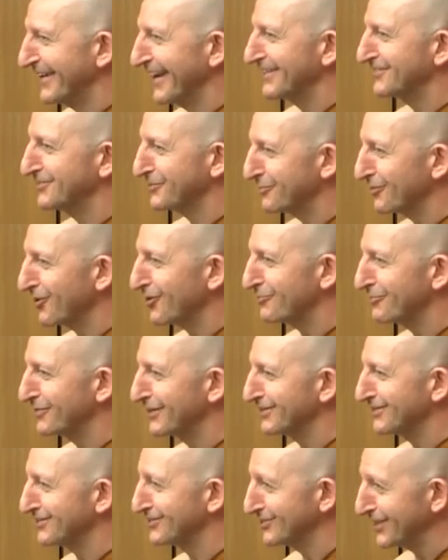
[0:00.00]
it's
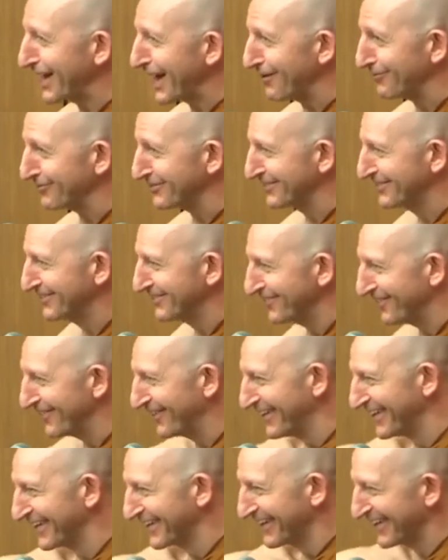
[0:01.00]
appropriate to shout or
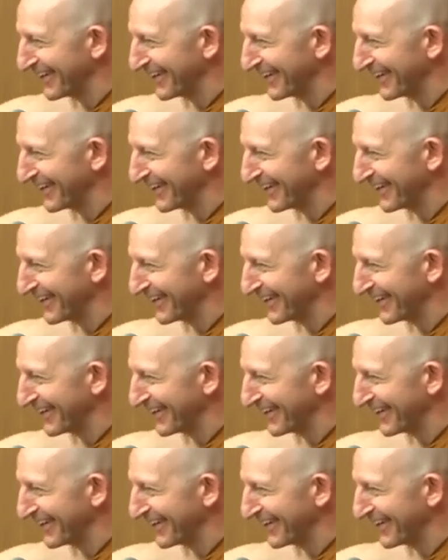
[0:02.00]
